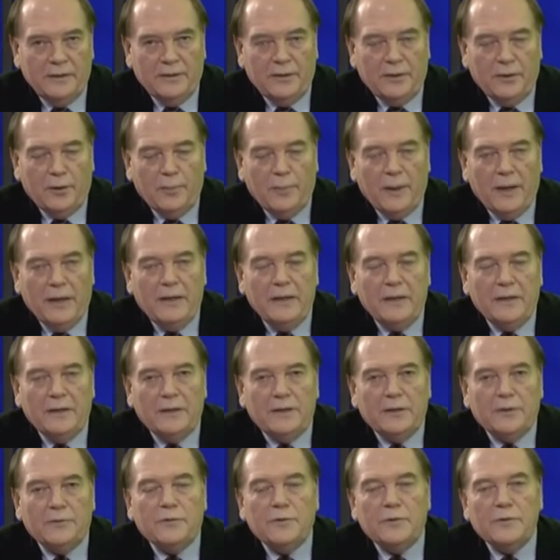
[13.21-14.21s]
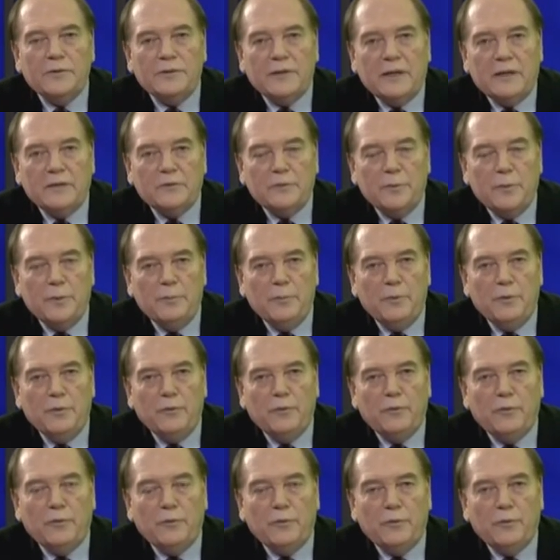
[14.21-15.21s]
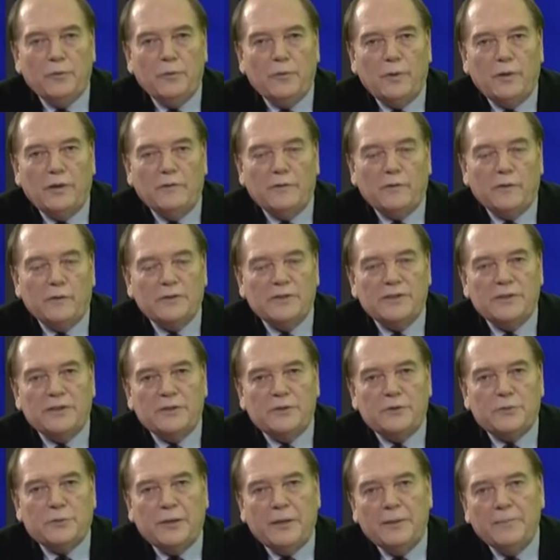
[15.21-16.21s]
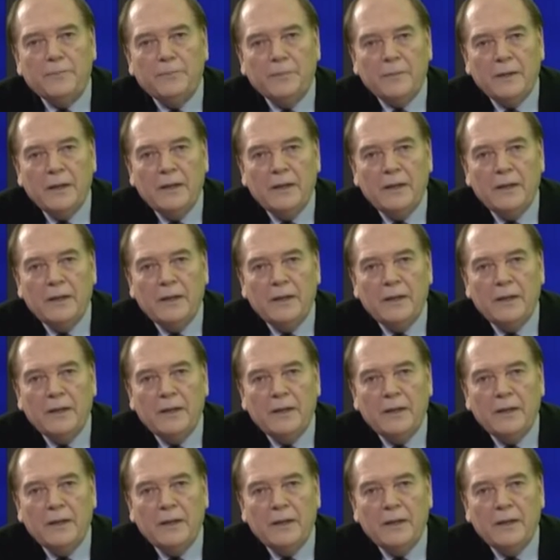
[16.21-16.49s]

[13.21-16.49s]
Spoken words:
that are making a difference as we move through the 21st century.